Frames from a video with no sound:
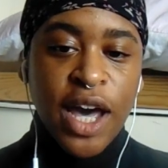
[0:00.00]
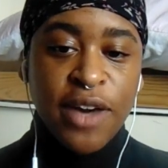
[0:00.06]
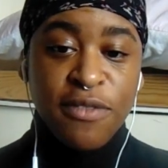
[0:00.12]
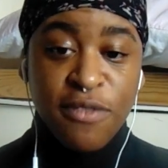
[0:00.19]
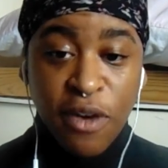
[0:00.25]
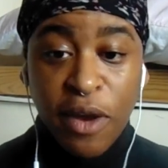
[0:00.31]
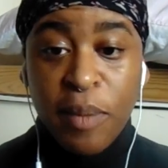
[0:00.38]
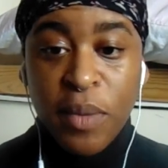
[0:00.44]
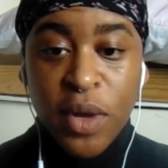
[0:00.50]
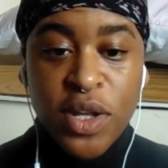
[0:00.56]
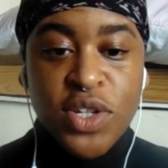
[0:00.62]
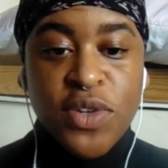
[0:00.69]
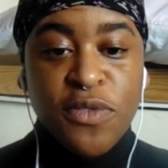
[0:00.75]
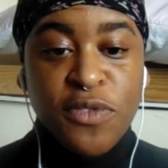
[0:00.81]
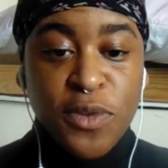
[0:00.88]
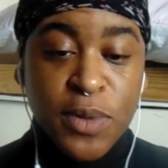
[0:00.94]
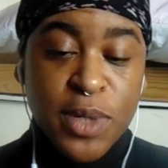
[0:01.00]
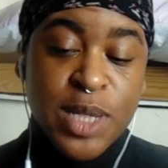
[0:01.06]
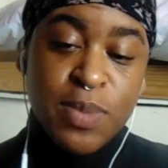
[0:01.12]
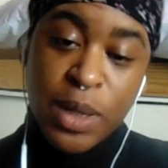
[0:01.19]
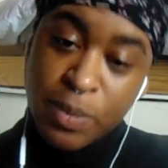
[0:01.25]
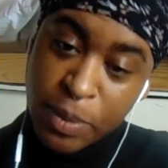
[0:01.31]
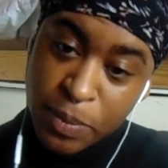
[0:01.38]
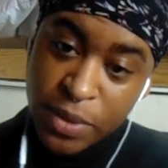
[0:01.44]
I'm very much influenced
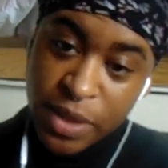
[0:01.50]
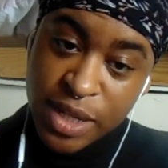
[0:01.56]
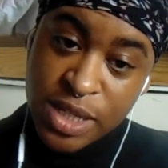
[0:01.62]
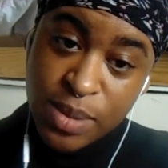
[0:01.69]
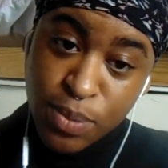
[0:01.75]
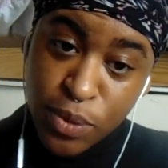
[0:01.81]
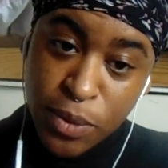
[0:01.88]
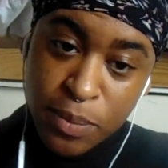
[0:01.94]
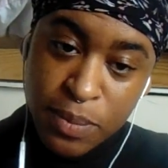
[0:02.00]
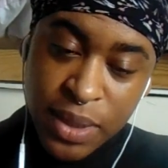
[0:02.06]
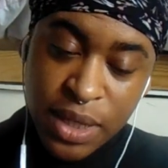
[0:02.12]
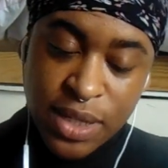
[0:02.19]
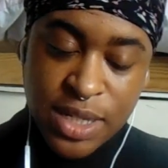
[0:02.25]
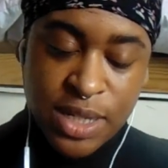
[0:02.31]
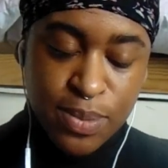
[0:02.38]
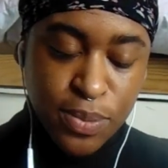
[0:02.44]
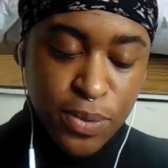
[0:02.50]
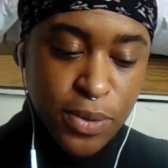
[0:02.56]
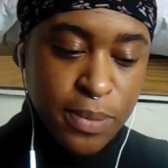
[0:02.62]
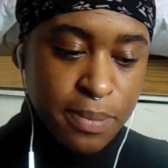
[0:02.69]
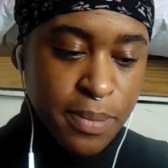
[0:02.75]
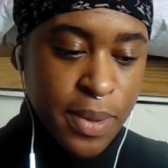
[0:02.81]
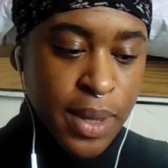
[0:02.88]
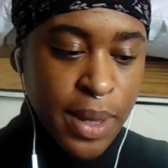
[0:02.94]
by people that support me and
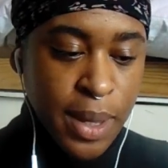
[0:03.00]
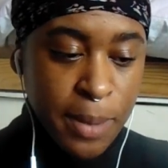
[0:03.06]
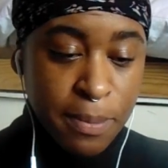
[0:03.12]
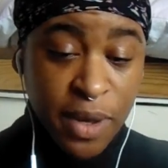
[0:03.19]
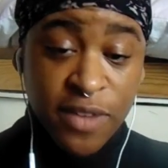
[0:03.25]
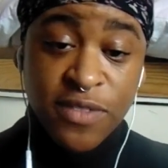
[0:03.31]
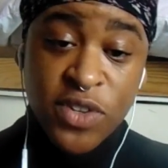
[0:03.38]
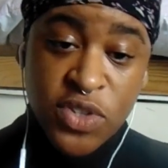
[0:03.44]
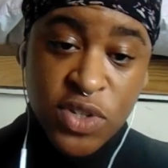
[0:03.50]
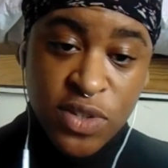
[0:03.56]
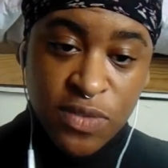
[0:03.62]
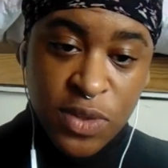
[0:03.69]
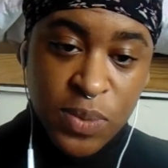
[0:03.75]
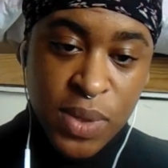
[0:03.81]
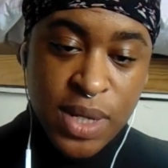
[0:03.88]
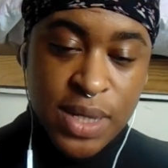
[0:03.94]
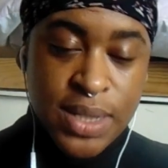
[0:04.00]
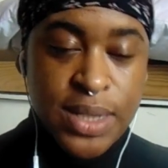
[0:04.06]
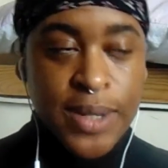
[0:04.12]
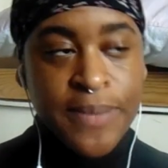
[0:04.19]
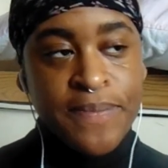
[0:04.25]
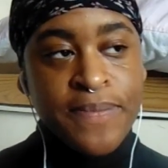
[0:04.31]
support my vision of the world.